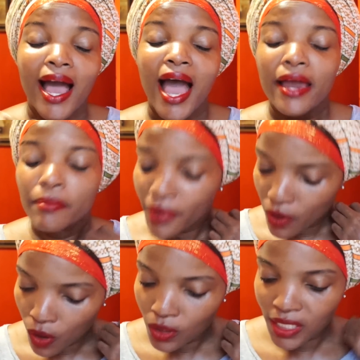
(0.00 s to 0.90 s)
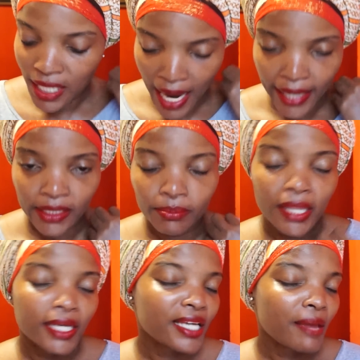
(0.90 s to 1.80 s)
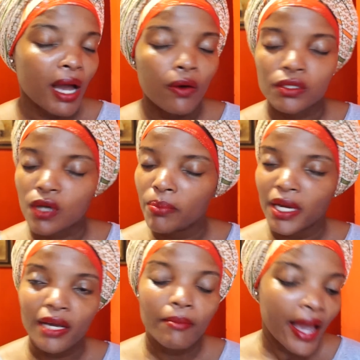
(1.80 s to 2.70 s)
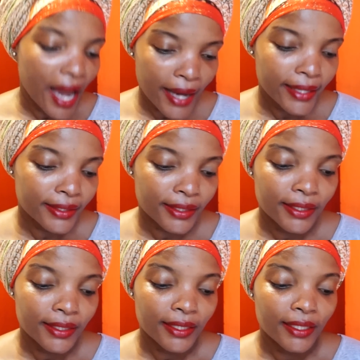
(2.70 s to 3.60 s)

And behold, guys, by the time I was opening my eyes,